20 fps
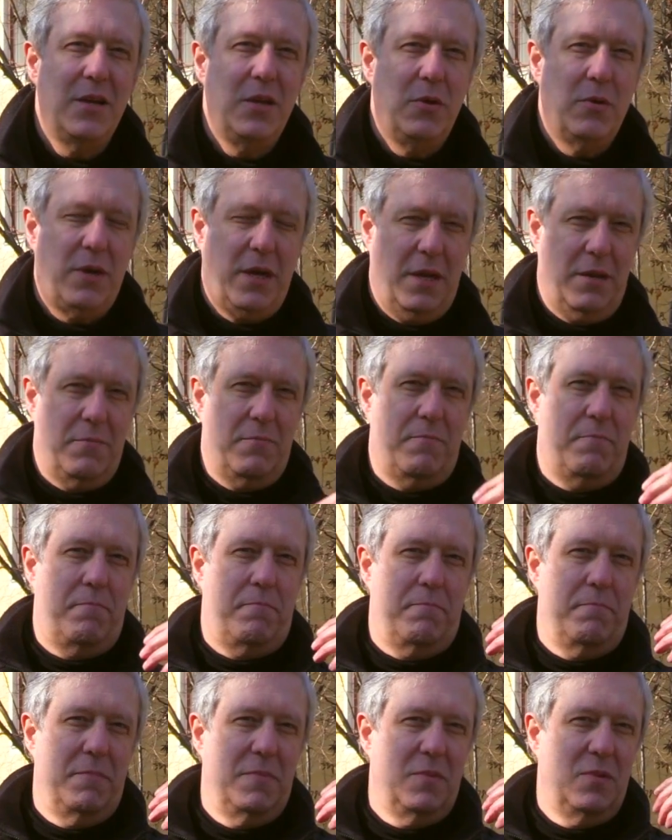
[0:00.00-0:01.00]
you
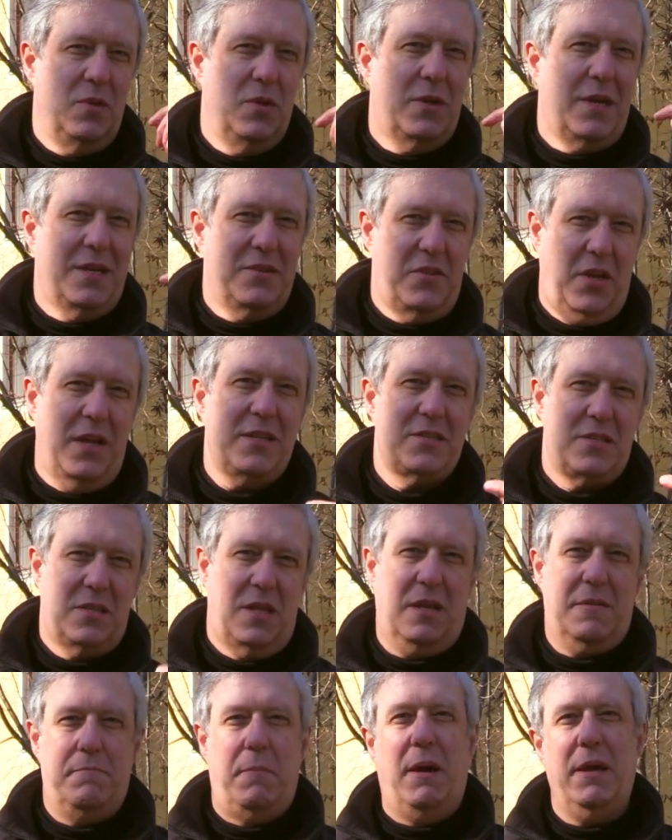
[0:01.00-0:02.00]
can test
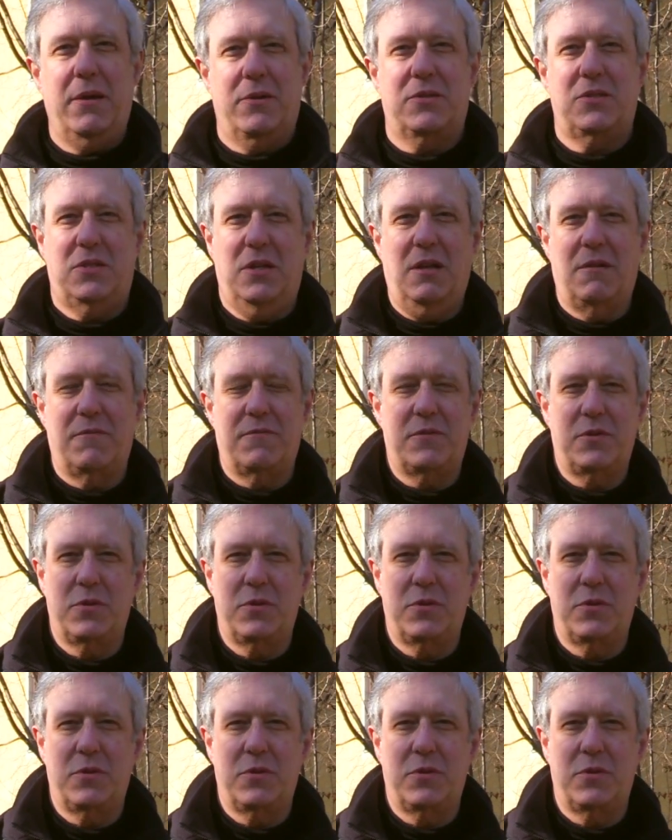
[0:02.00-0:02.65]
that by yourself